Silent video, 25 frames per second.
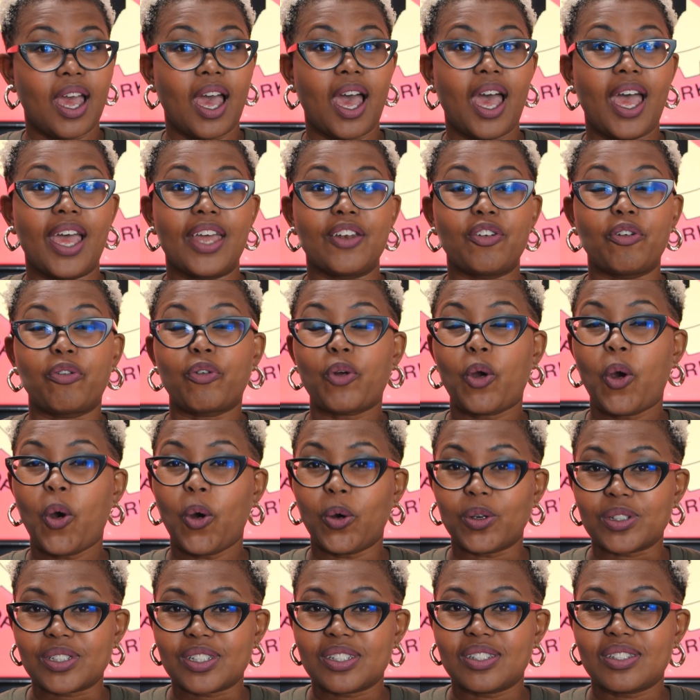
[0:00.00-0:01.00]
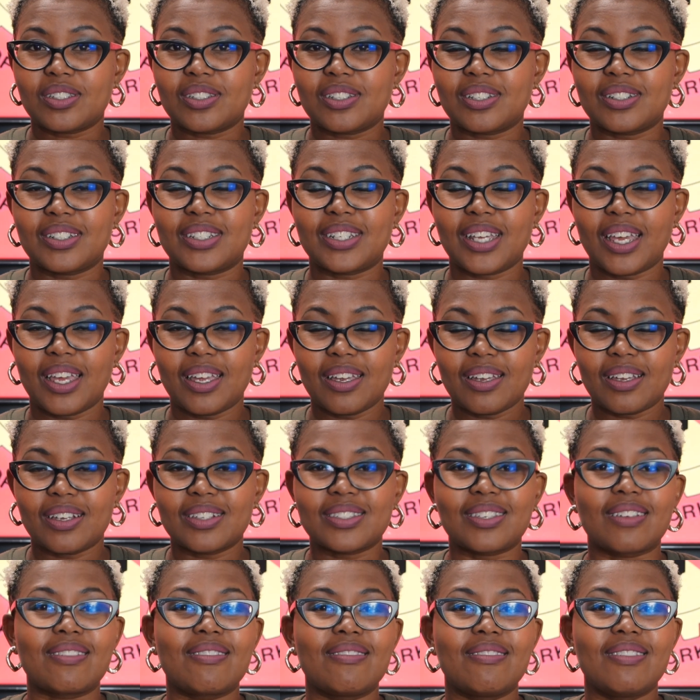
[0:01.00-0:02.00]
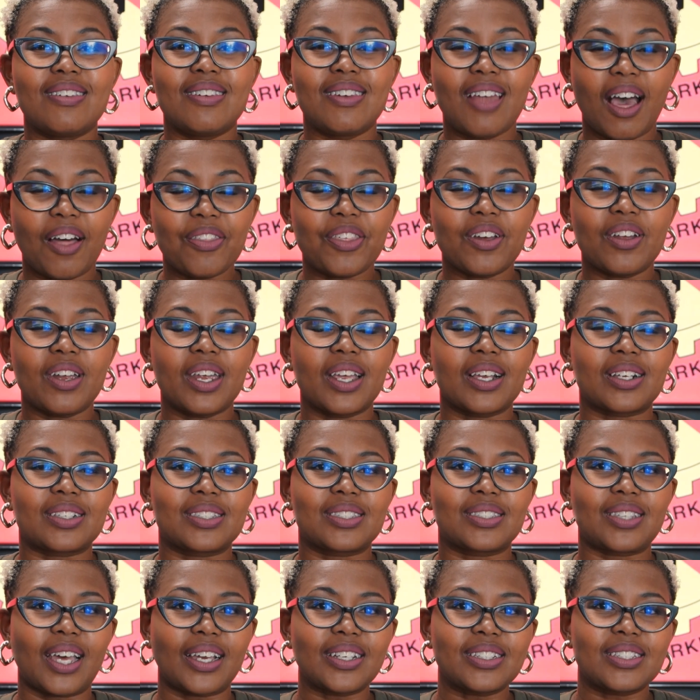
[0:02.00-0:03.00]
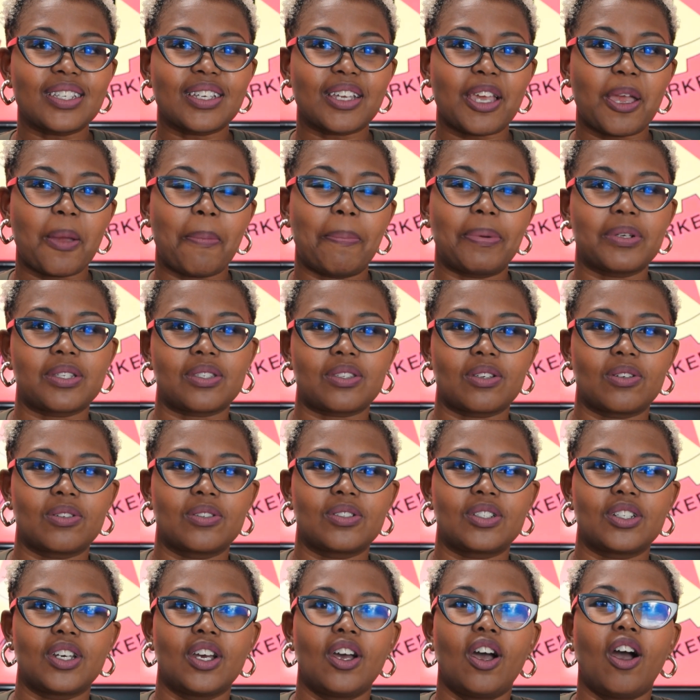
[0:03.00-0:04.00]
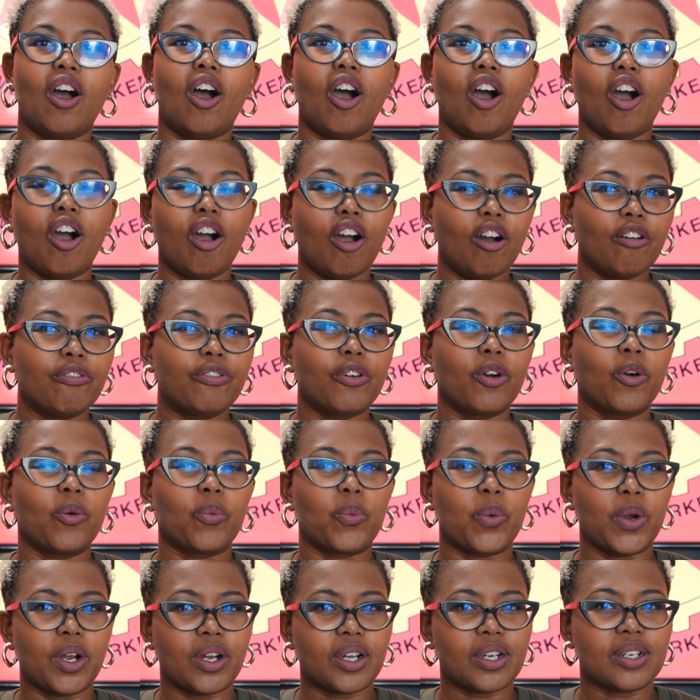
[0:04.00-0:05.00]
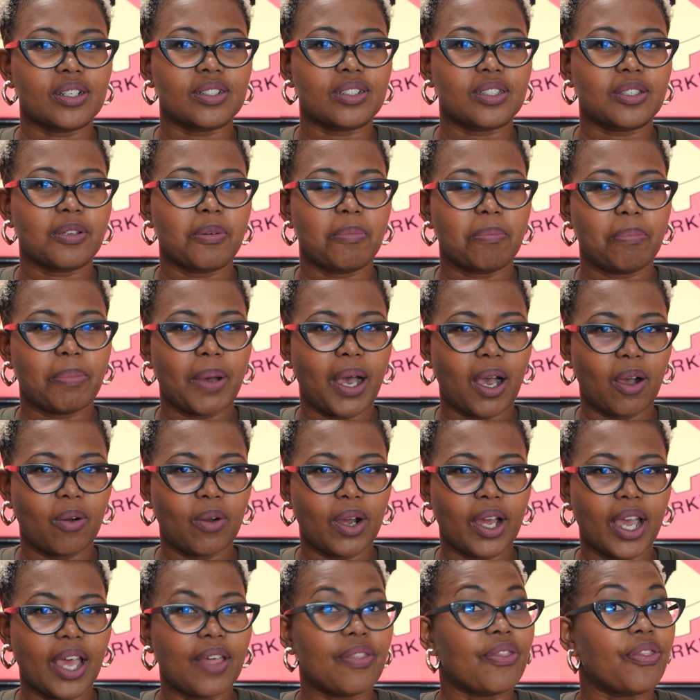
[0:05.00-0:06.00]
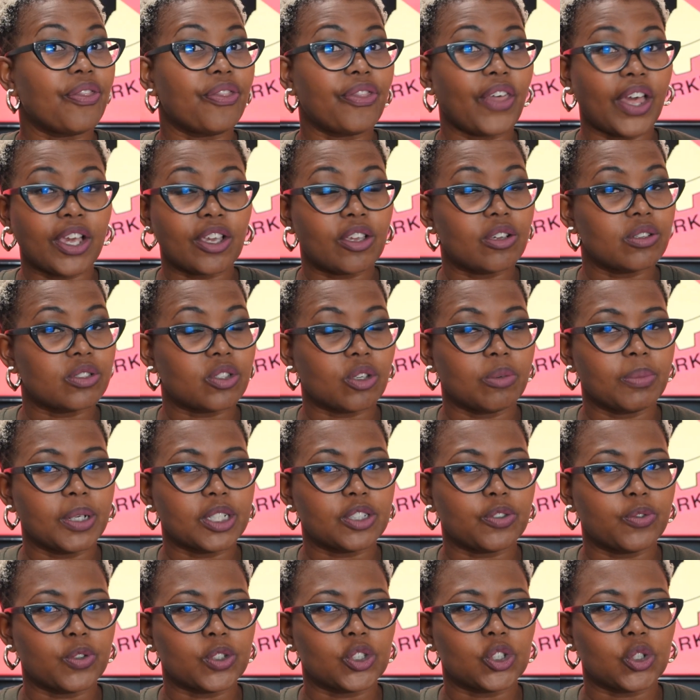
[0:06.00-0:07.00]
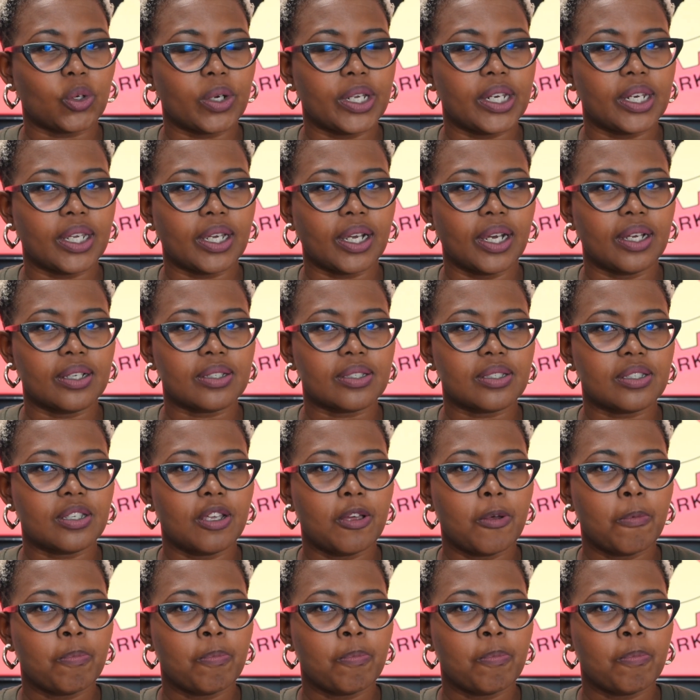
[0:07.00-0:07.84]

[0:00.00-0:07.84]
And of course, today is another exciting episode of Workers' Power. And thank you so much for joining us.